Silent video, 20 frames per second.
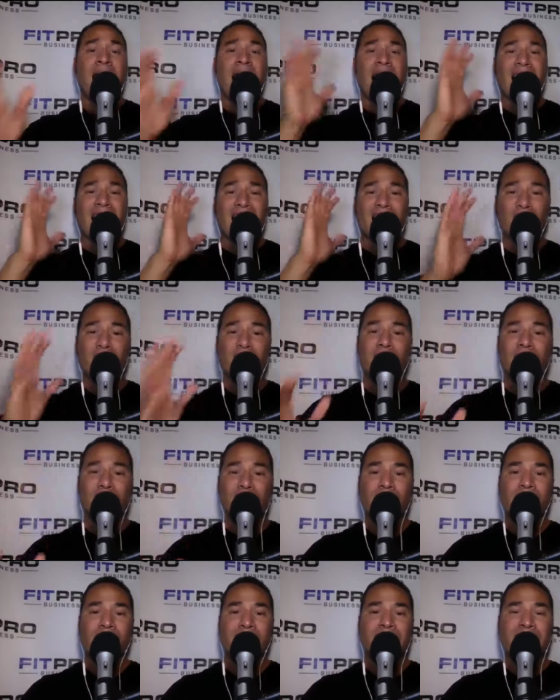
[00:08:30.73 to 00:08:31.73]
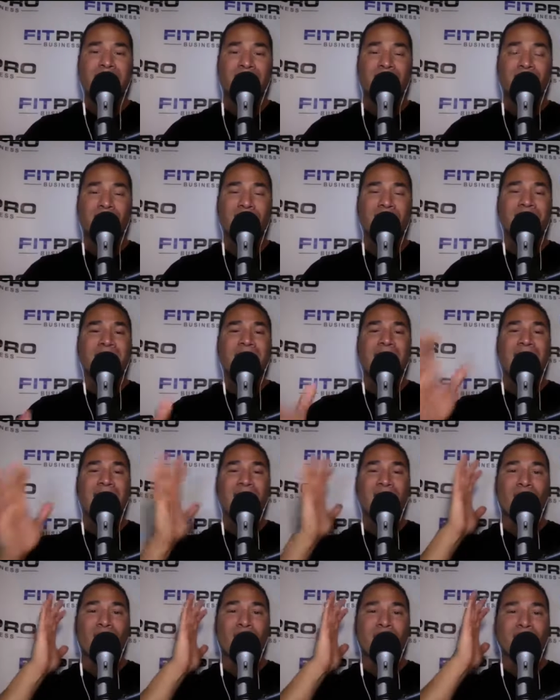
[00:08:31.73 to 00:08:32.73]
I know that you guys can do this. I
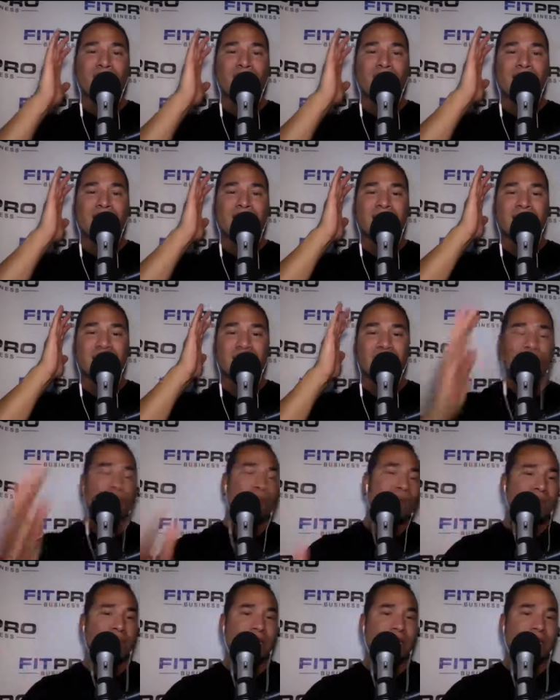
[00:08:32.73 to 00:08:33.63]
know that you guys can